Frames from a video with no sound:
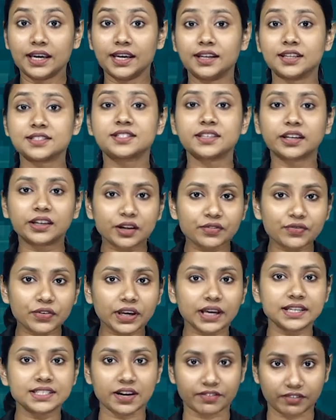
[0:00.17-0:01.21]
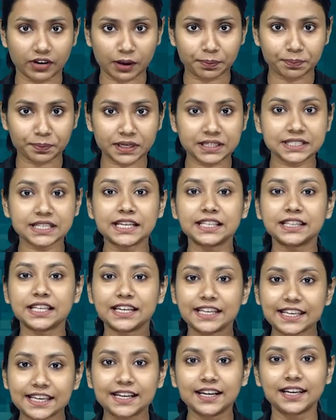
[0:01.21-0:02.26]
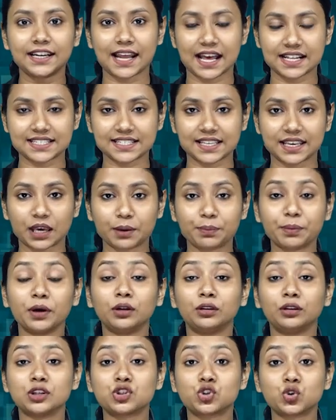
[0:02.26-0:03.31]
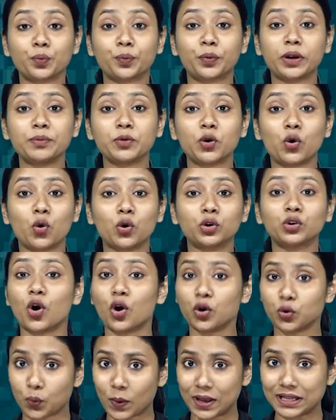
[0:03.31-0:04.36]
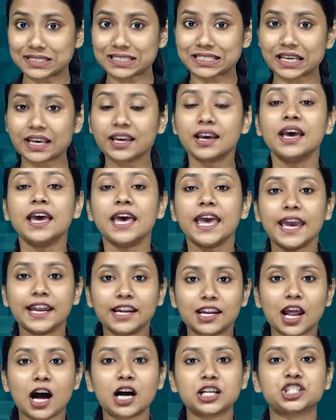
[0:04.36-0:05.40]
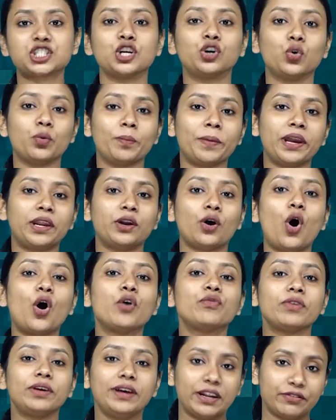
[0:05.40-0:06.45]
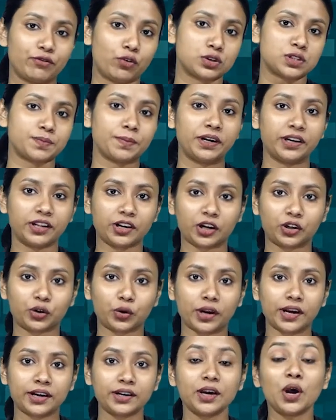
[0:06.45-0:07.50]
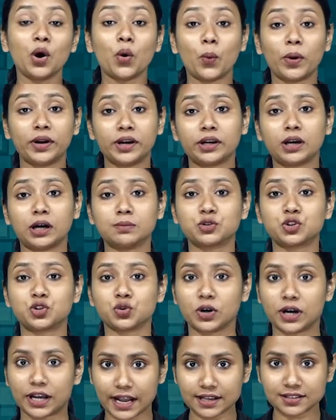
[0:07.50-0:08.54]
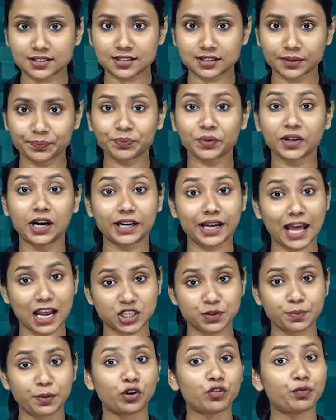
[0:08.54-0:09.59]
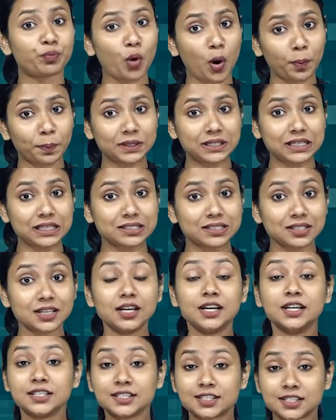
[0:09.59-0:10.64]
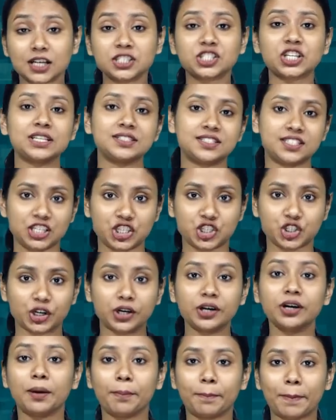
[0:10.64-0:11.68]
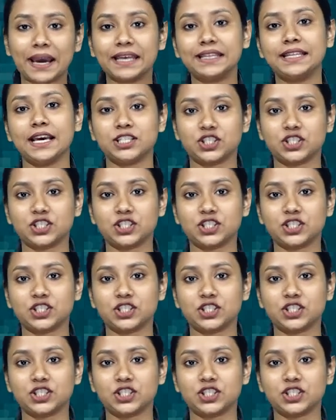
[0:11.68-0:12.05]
In a significant development in the legal landscape, the Supreme Court on Wednesday enlarged the domain of Enforcement Directorate when it comes to arrest, attachment of properties, search and seizure by the